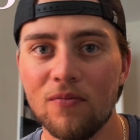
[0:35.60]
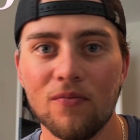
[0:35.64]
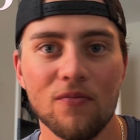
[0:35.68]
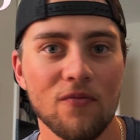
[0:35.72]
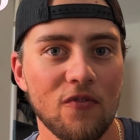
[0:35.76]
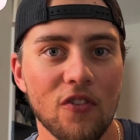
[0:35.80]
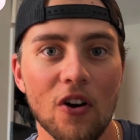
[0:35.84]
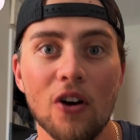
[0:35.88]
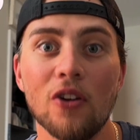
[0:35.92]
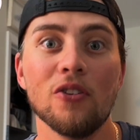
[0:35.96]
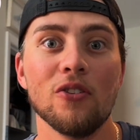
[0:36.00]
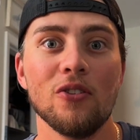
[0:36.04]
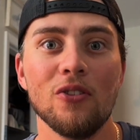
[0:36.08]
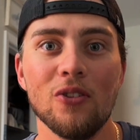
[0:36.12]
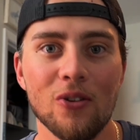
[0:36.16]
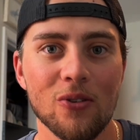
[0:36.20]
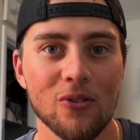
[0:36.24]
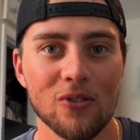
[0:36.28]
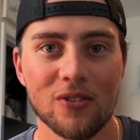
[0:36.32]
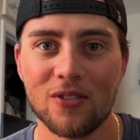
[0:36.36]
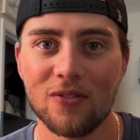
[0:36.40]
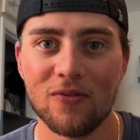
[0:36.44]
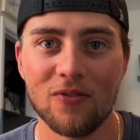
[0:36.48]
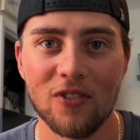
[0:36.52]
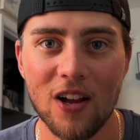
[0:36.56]
fun to do,
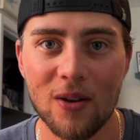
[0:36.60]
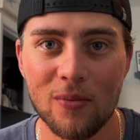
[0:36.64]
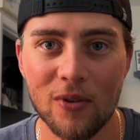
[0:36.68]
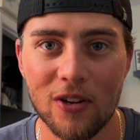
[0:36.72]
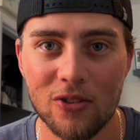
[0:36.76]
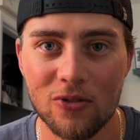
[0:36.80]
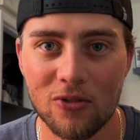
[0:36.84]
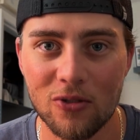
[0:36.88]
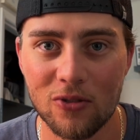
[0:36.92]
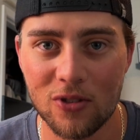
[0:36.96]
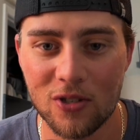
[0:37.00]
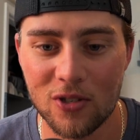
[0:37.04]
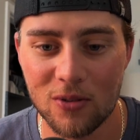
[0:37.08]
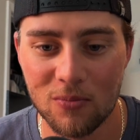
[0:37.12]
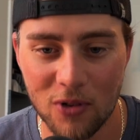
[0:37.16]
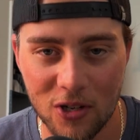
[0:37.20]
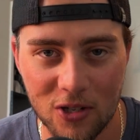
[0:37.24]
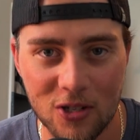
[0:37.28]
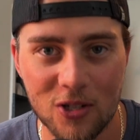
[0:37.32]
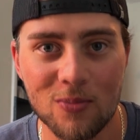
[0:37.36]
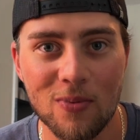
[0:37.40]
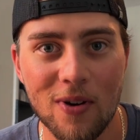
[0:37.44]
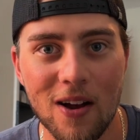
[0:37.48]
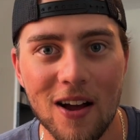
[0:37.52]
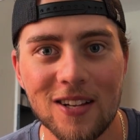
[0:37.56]
is fly my drones as much
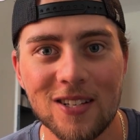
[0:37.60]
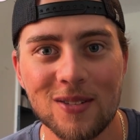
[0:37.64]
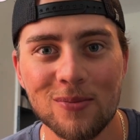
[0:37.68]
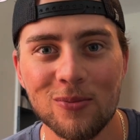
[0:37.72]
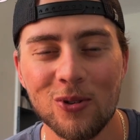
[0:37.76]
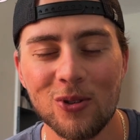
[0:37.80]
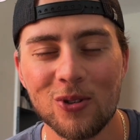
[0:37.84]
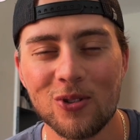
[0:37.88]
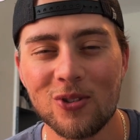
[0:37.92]
as possible.